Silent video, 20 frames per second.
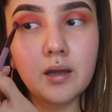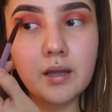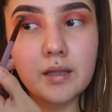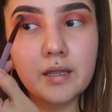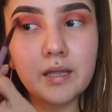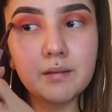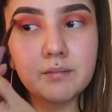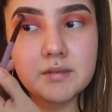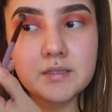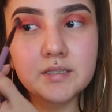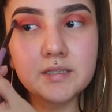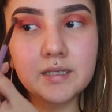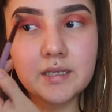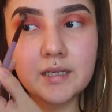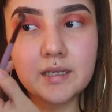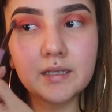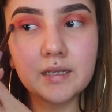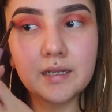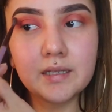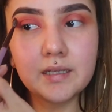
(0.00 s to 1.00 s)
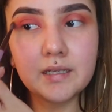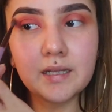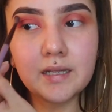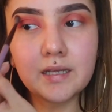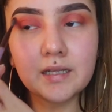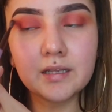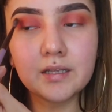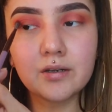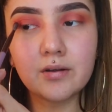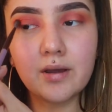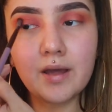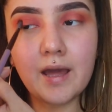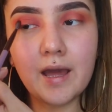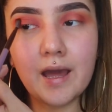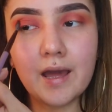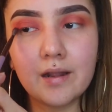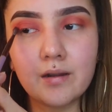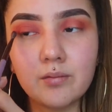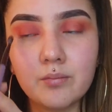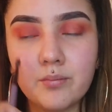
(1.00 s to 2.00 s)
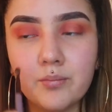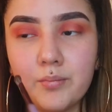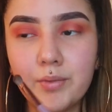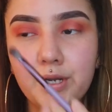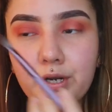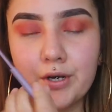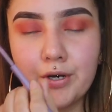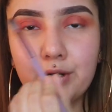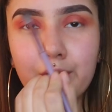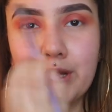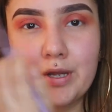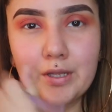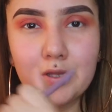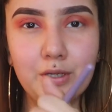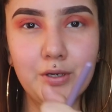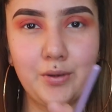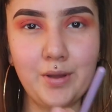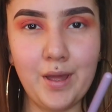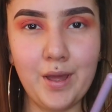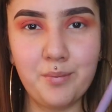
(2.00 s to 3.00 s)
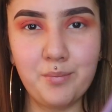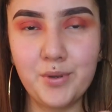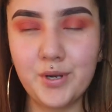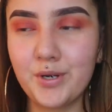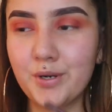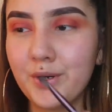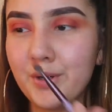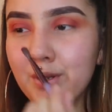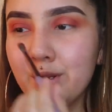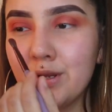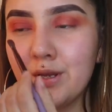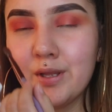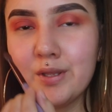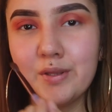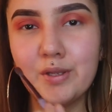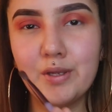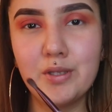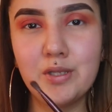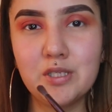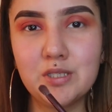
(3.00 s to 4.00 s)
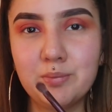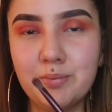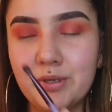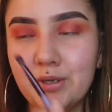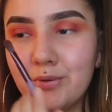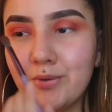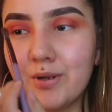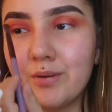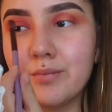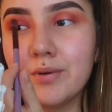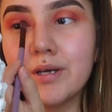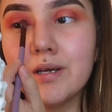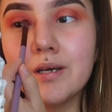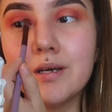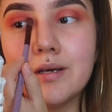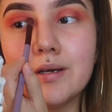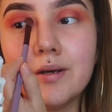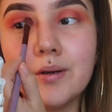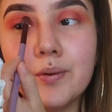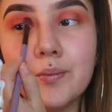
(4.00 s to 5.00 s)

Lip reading: I keep saying I need like a little hand mirror, like a little hand mirror than this big one, but